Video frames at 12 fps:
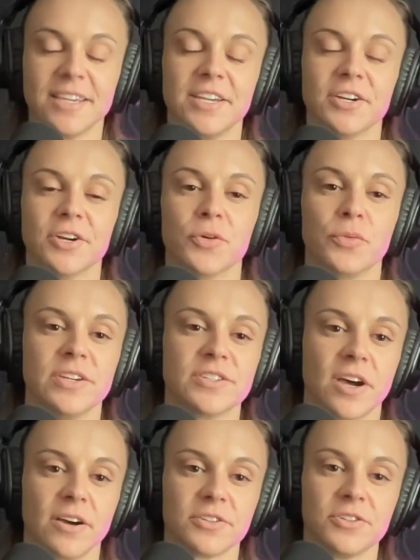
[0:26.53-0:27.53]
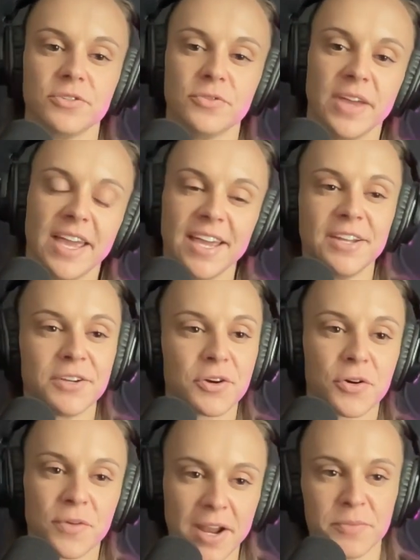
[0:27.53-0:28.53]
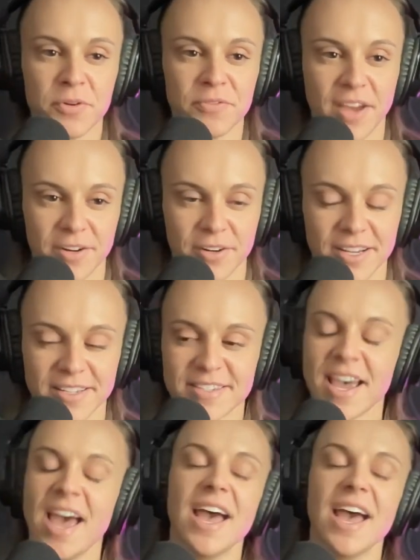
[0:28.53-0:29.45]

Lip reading: Here we talk to incredible veterans,